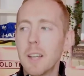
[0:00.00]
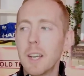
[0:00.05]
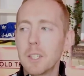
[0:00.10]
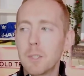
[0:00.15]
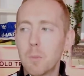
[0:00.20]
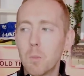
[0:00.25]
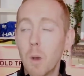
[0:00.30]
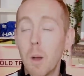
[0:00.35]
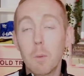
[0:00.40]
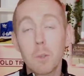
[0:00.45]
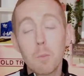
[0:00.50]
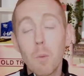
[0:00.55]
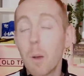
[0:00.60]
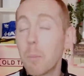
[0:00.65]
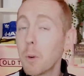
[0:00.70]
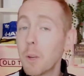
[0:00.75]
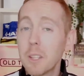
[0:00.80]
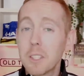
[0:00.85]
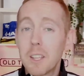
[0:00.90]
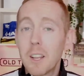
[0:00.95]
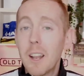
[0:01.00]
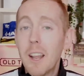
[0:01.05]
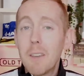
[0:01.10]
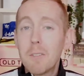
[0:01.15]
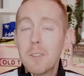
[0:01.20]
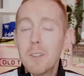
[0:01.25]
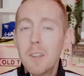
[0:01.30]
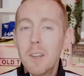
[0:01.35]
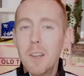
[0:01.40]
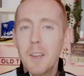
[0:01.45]
That's that was my predicted
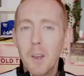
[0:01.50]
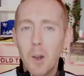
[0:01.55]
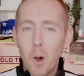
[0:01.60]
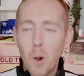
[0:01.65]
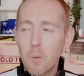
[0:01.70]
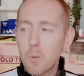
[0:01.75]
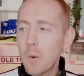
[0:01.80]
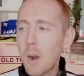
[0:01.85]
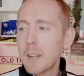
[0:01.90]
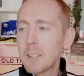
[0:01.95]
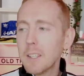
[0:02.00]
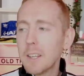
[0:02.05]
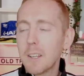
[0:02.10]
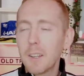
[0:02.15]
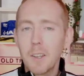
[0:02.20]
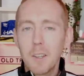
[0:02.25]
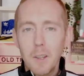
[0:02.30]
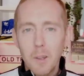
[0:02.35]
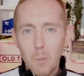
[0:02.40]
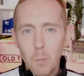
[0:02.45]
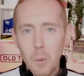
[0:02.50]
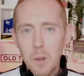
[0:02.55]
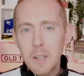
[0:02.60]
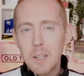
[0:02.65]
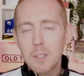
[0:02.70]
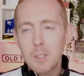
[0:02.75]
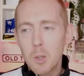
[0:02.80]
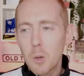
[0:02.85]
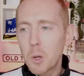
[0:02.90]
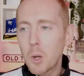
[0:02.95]
eleven of Rangnick when
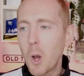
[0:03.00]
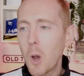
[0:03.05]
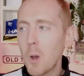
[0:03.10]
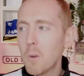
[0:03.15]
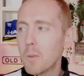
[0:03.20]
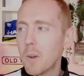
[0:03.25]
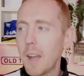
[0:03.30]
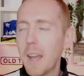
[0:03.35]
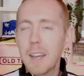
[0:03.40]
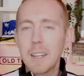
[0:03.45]
he took over,